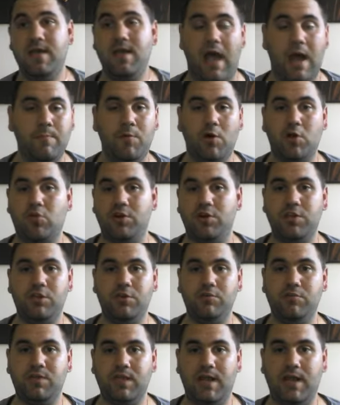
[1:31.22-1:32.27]
I'm not going to
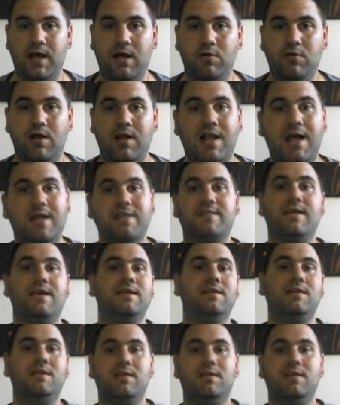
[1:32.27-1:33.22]
use it now. I can't take.